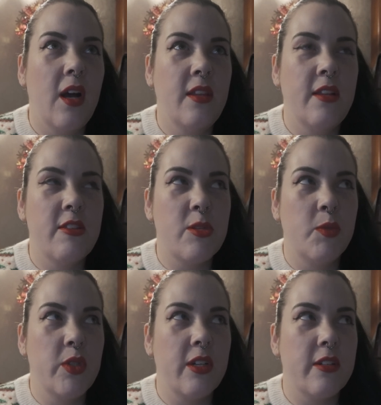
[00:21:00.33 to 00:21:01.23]
and then this
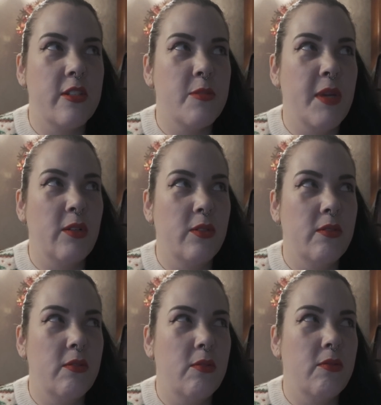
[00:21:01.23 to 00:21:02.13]
morning I could smell
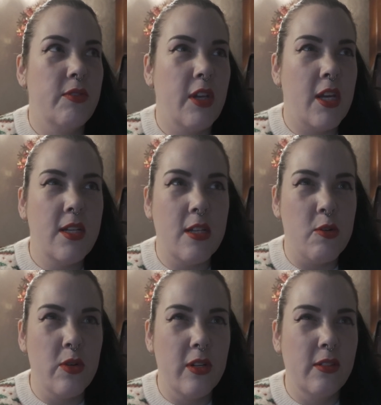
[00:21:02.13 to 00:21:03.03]
the
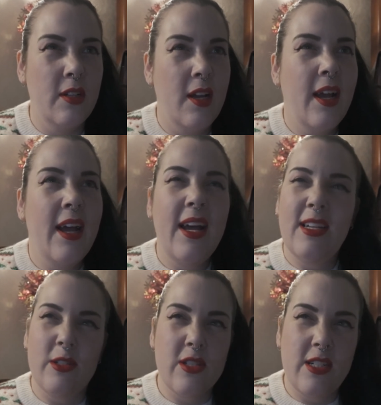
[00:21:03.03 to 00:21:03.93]
heating oil,
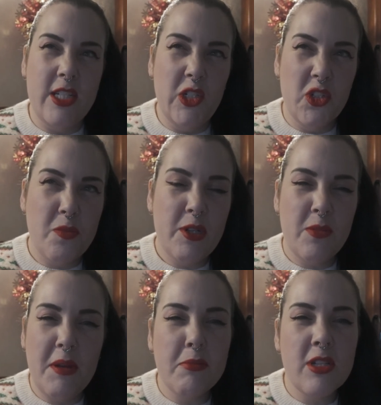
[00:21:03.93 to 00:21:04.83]
and I was like, you're not supposed
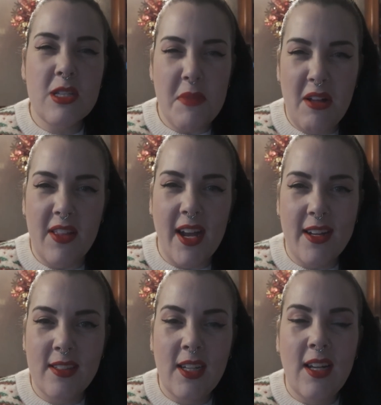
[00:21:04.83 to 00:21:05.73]
to be able to smell
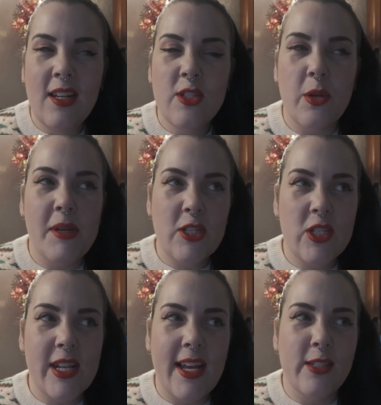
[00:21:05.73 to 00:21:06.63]
that. So I
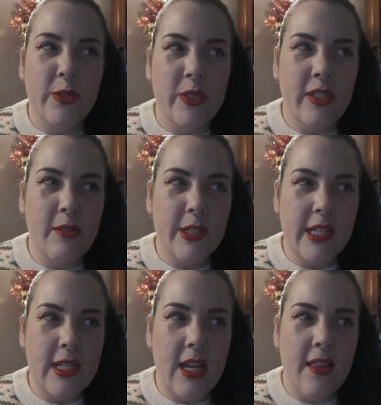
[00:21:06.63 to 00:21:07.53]
messaged the landlord and he was
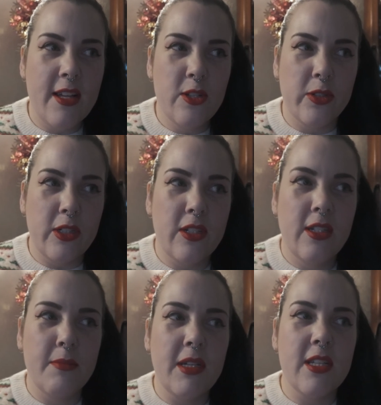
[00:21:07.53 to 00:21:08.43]
like, yeah, that's not
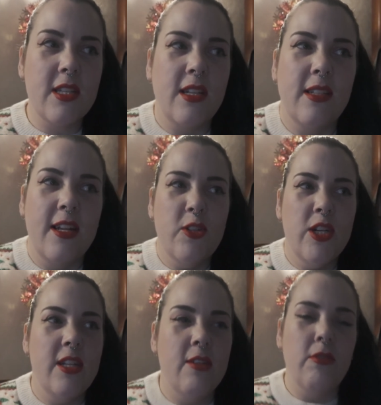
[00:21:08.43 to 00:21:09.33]
good, I'm going to send an
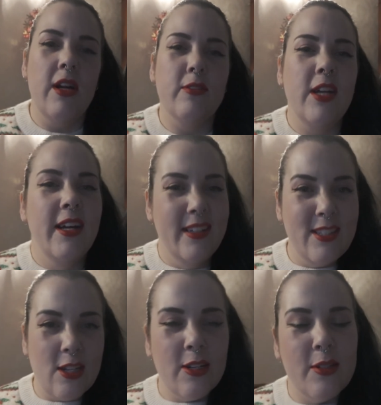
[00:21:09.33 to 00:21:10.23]
engineer around.
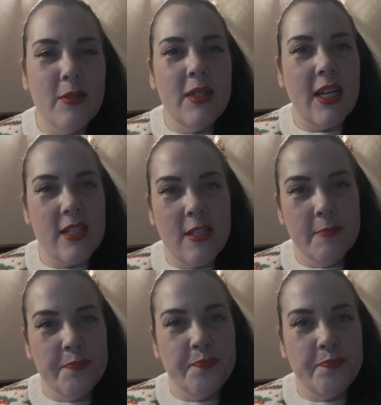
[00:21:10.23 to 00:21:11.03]
So yes,